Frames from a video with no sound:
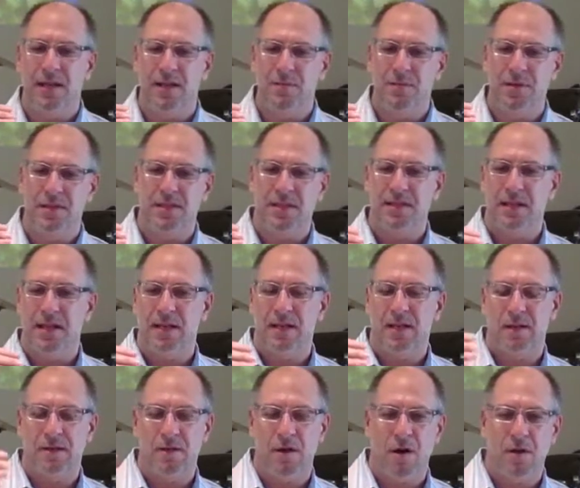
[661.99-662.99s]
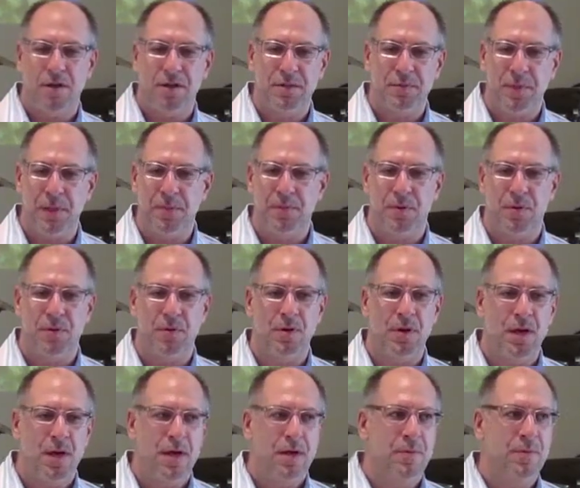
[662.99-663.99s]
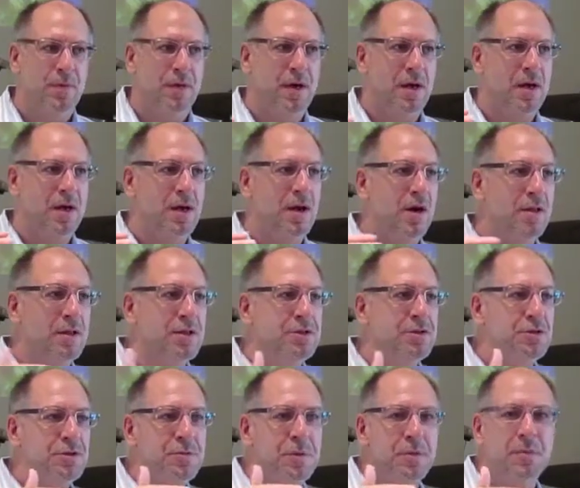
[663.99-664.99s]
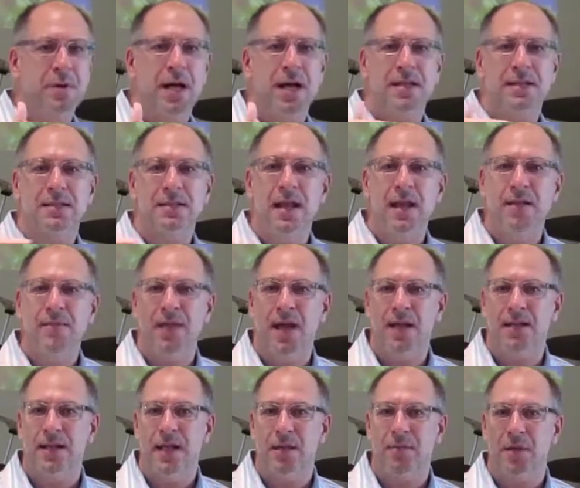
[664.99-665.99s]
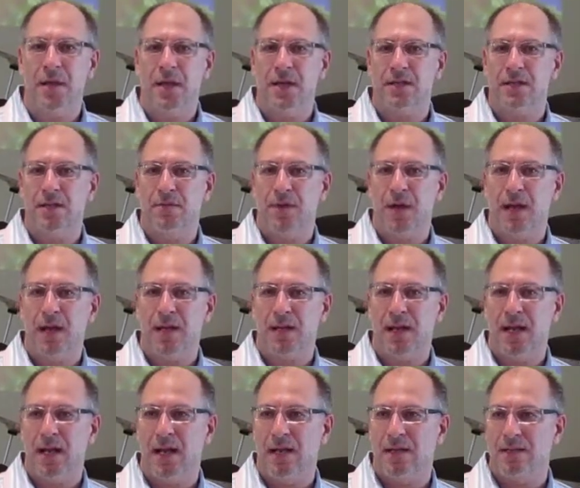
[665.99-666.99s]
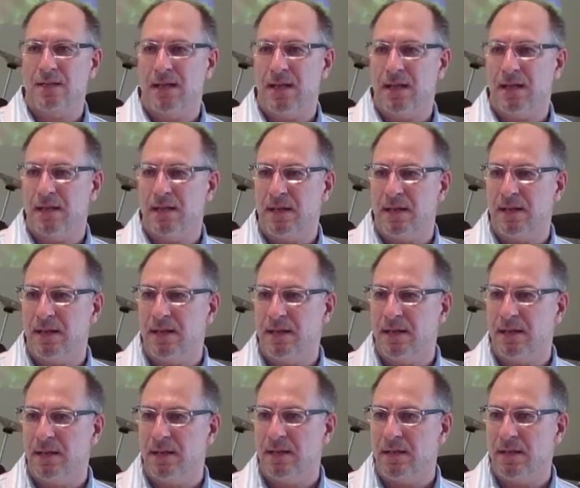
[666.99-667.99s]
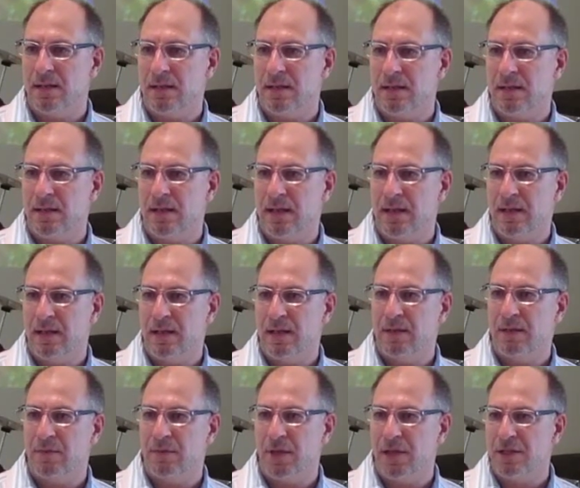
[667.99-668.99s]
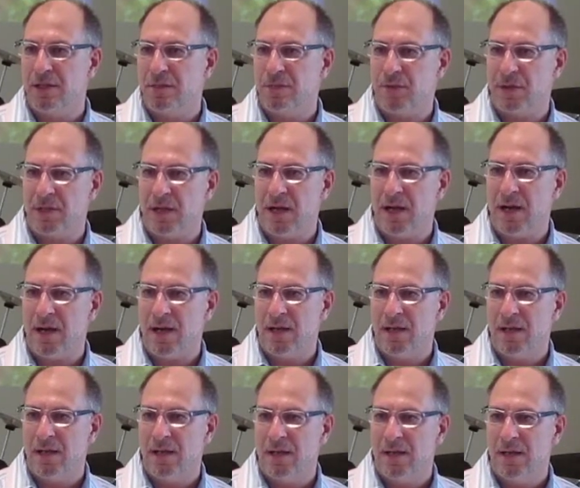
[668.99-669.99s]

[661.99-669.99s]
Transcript: then we see that all these people, uh, all these Jewish people got saved that day because they recognized that they needed, they needed a relationship with God.